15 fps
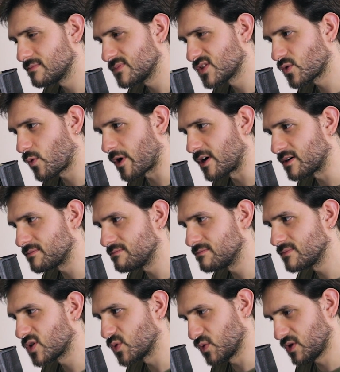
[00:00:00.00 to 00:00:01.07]
square
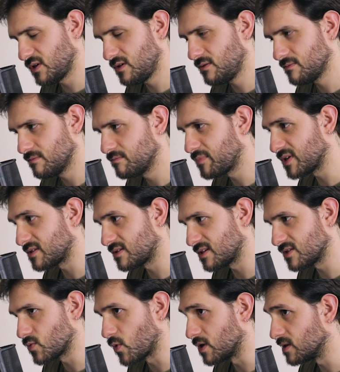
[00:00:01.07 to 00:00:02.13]
cookie but
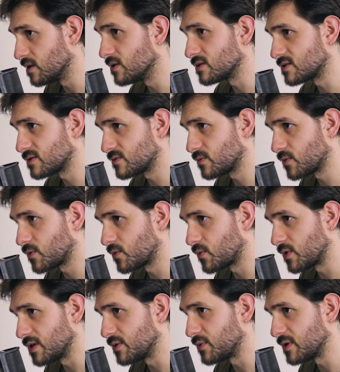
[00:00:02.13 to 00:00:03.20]
this one looks
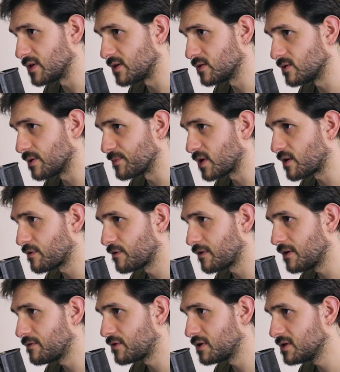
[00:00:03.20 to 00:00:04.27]
really, really good. I'm gonna
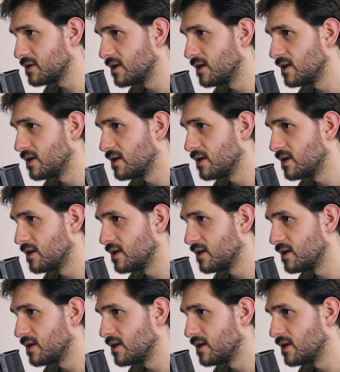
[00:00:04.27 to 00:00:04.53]
favorite